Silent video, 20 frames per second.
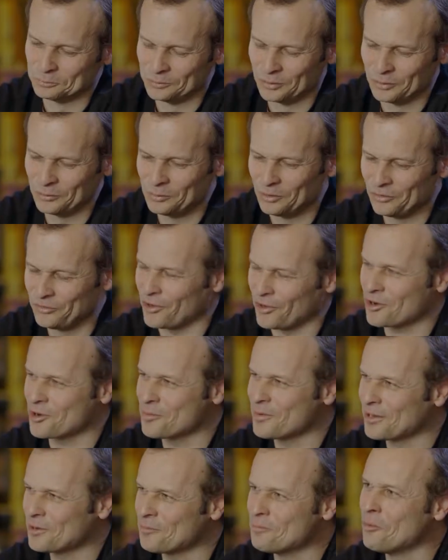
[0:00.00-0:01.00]
We'll, we'll,
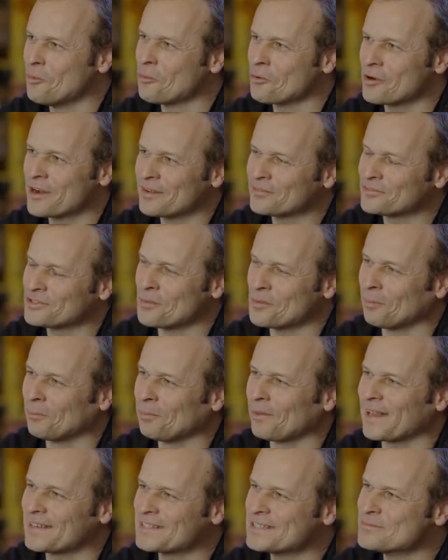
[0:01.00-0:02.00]
talk about it more after yeah, yeah.
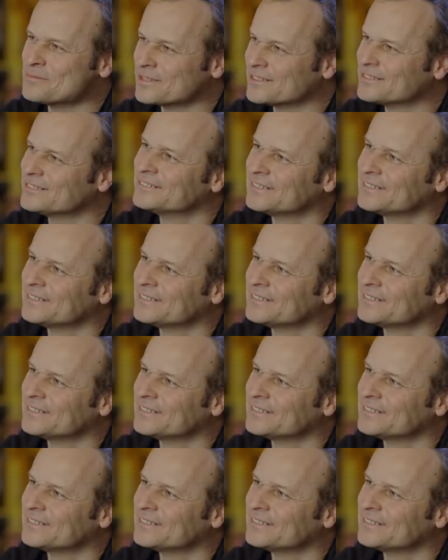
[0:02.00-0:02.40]
you platinum it.